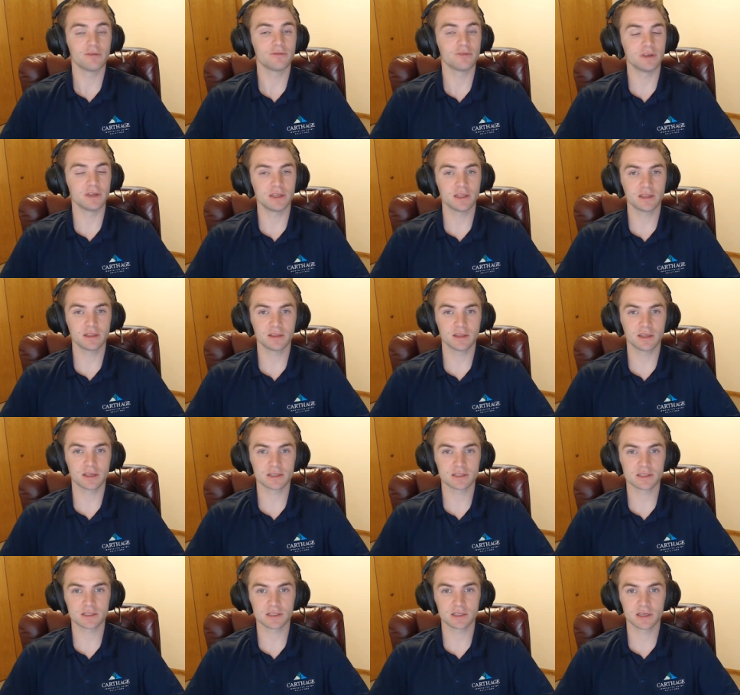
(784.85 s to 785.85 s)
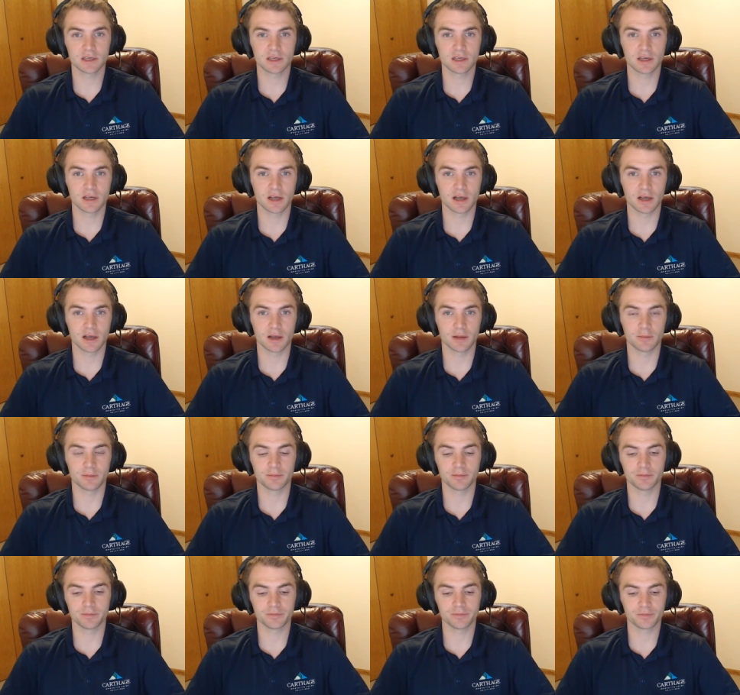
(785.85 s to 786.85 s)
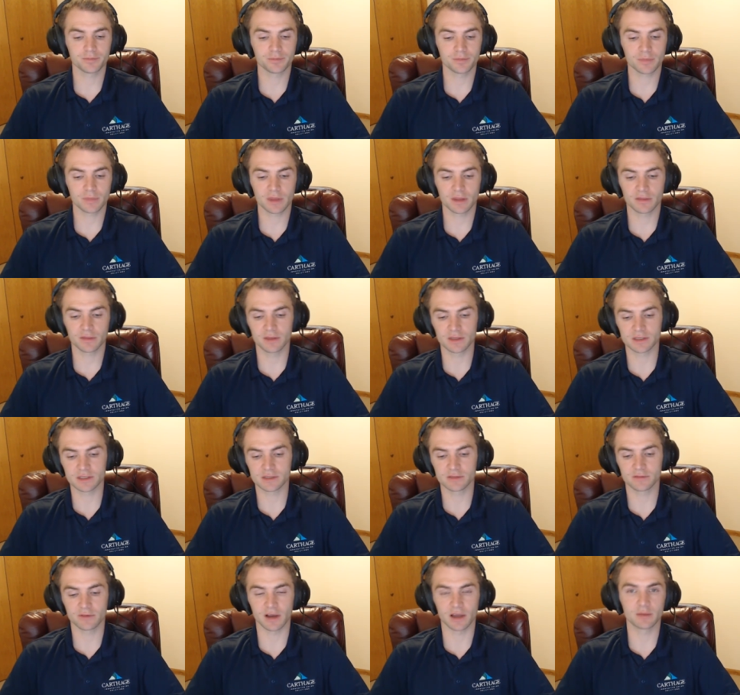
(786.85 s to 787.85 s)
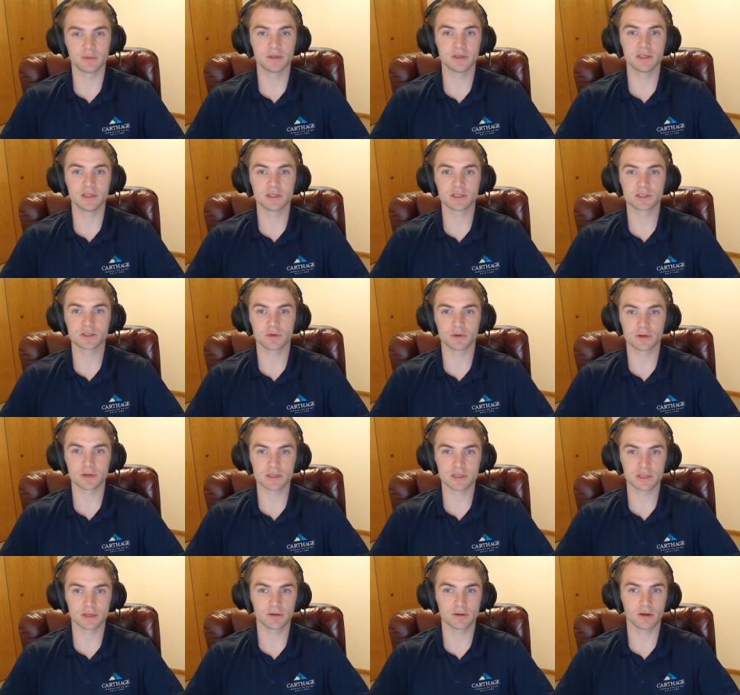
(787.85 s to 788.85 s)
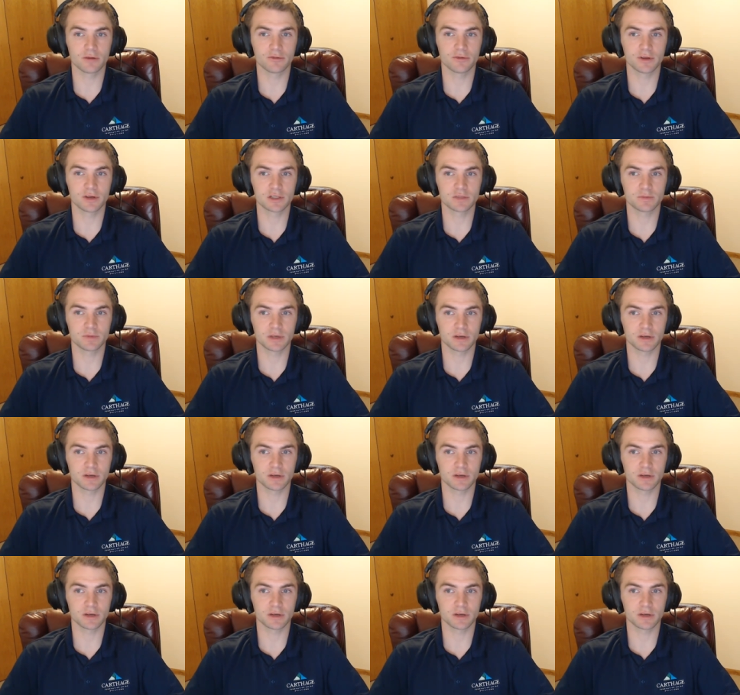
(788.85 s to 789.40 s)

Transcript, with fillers: feeding this um, this vitamin D source in the grow finish